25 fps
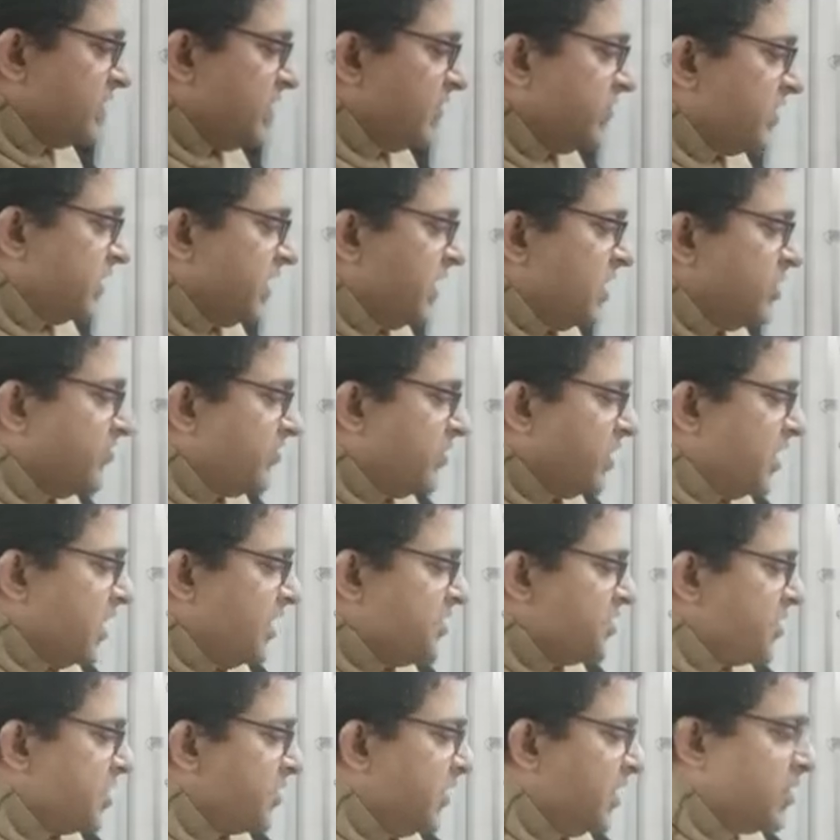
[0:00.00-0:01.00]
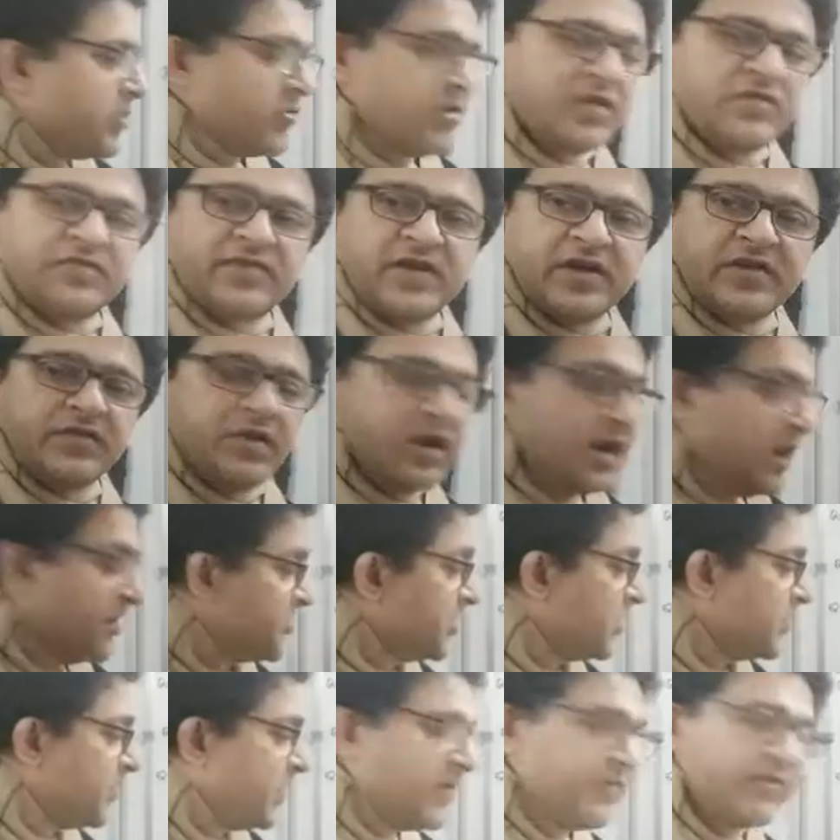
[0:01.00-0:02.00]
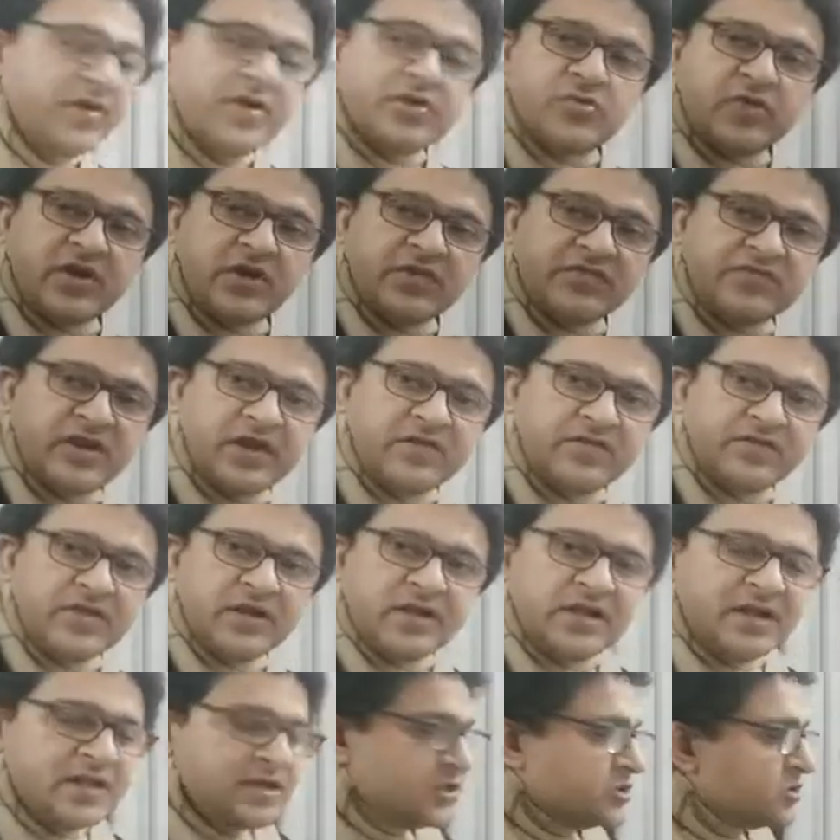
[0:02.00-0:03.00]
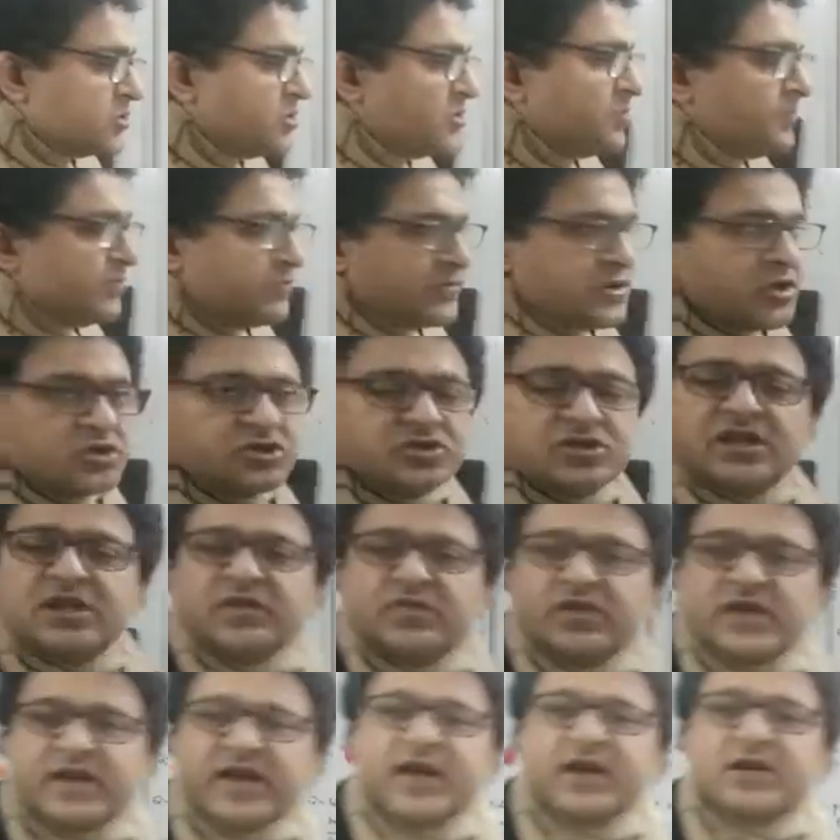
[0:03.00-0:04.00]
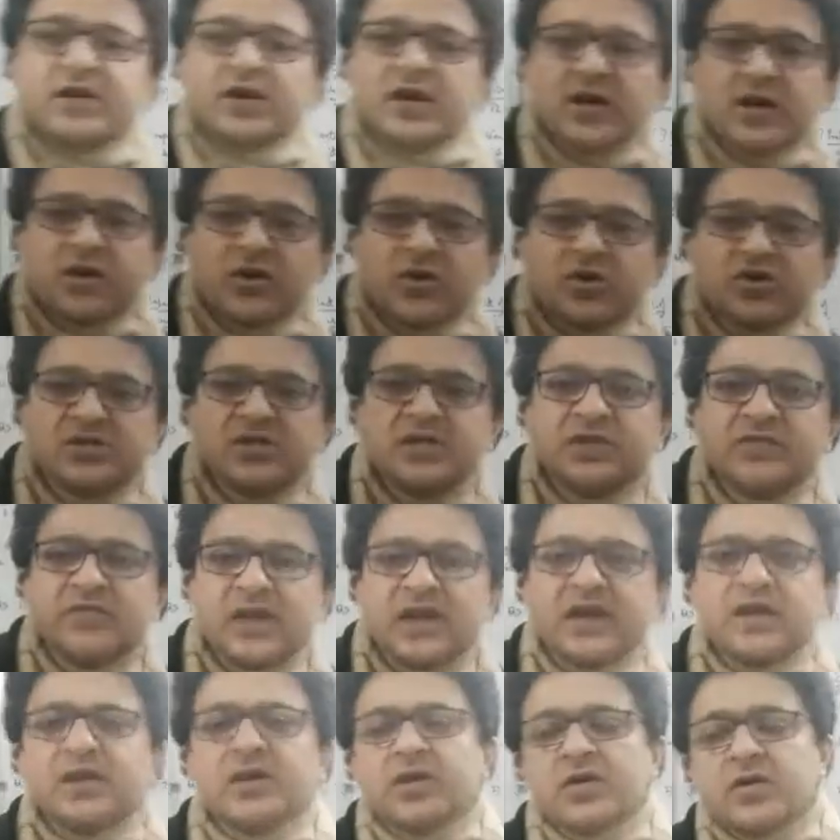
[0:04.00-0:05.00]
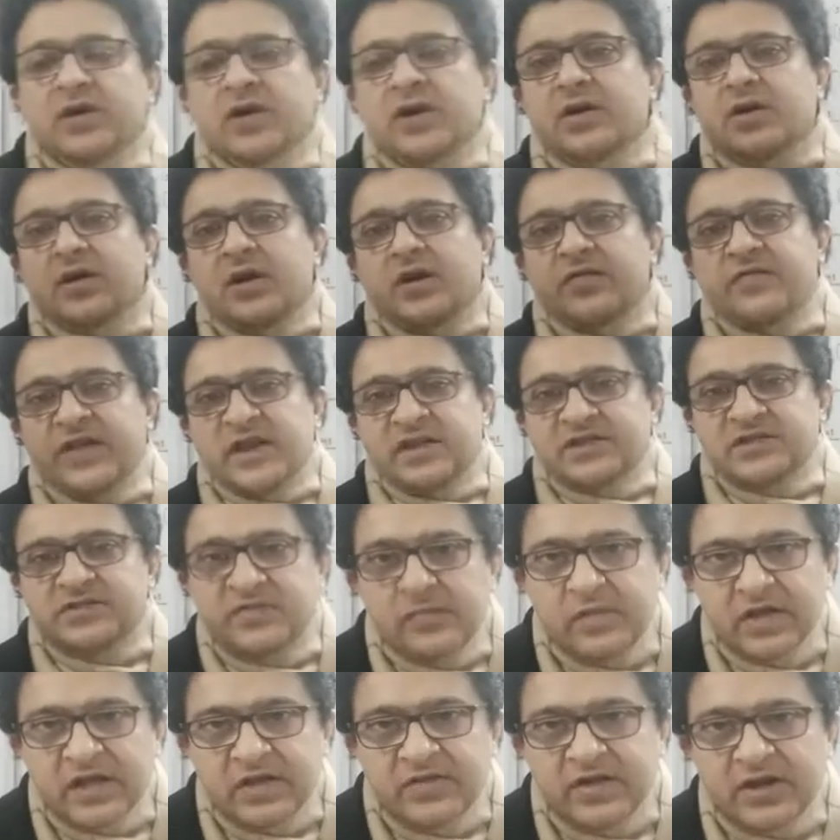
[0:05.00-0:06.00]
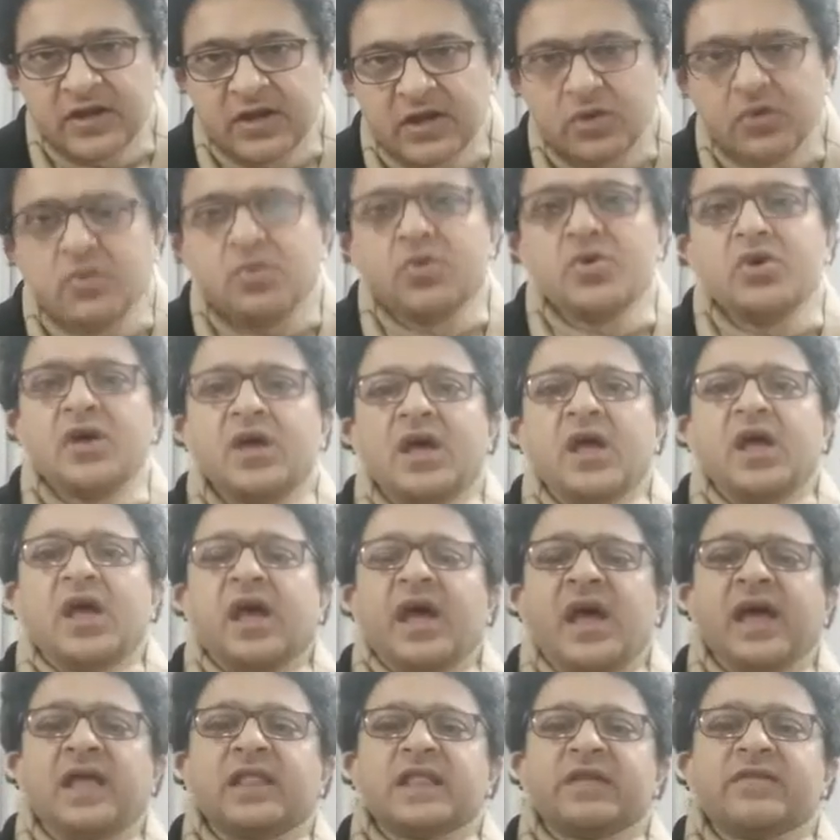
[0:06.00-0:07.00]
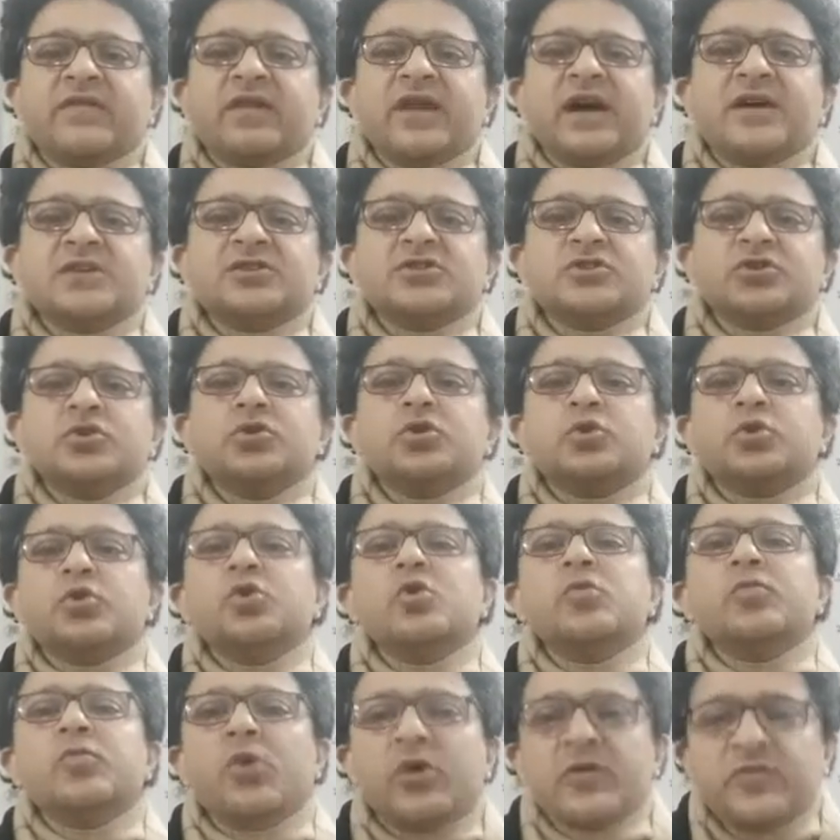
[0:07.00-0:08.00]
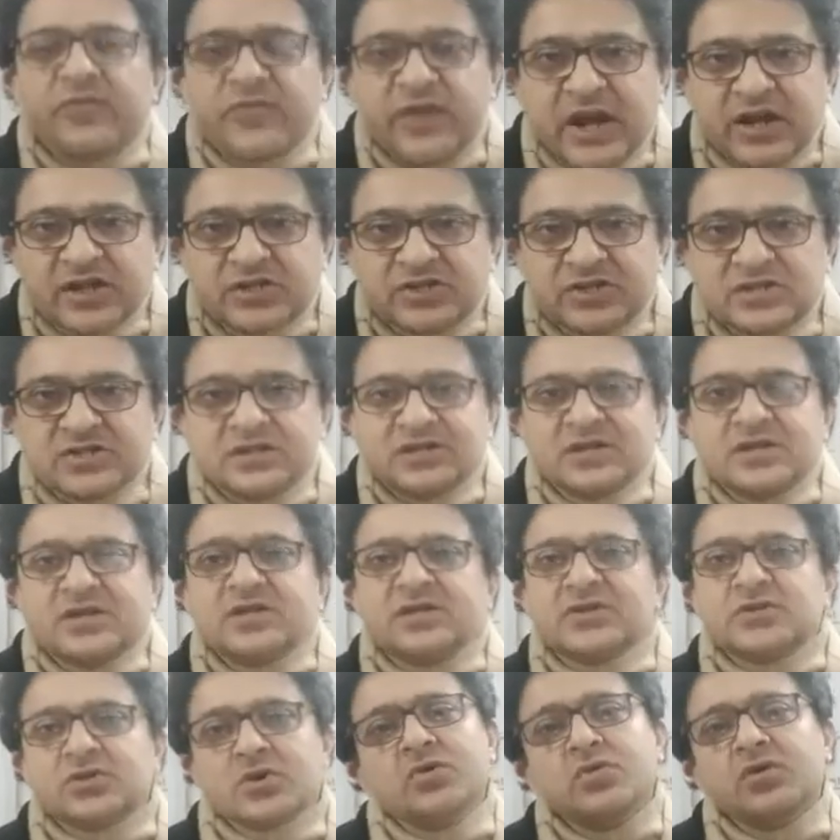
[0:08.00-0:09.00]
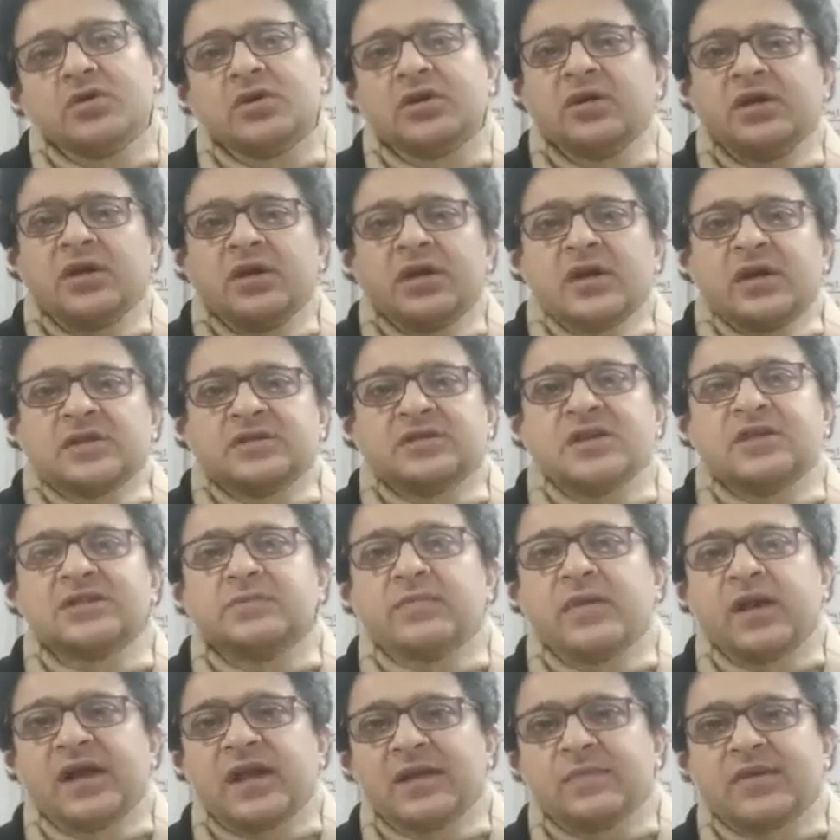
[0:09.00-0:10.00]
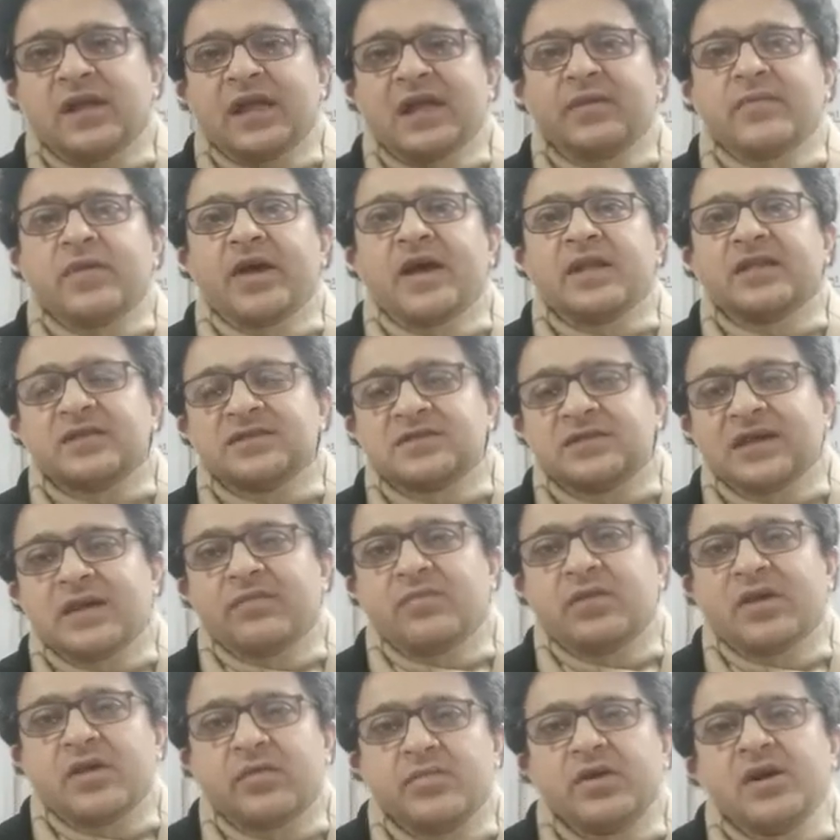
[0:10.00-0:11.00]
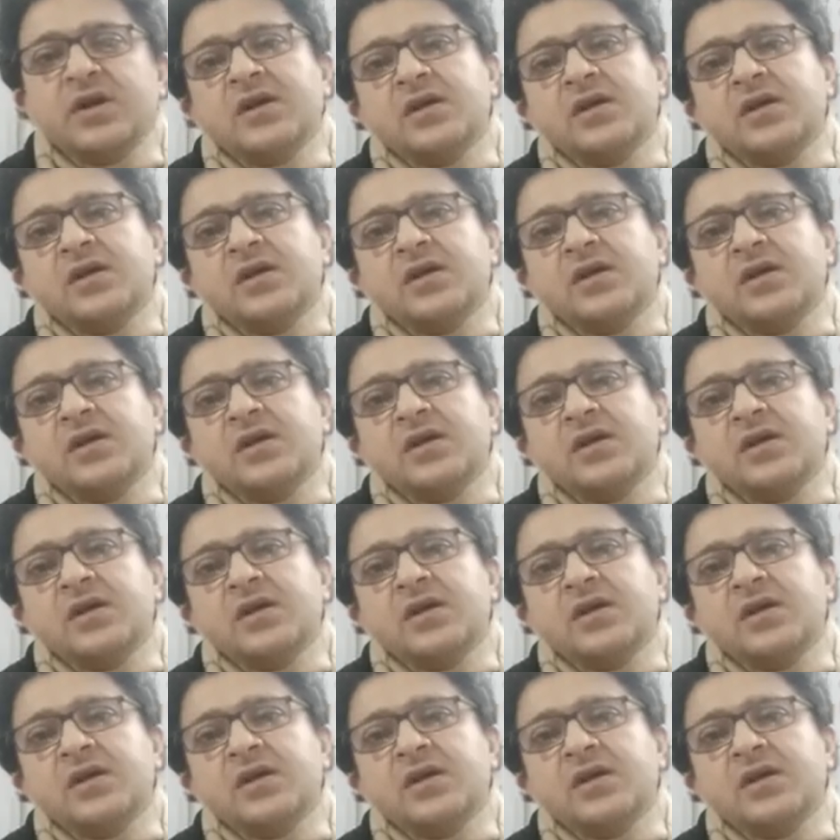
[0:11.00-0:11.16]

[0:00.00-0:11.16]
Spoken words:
we get 100 by 25, 100 by 125. So usually you will get a question wherein a fraction will be given to you and they will ask you two more fractions. So just multiply by the same number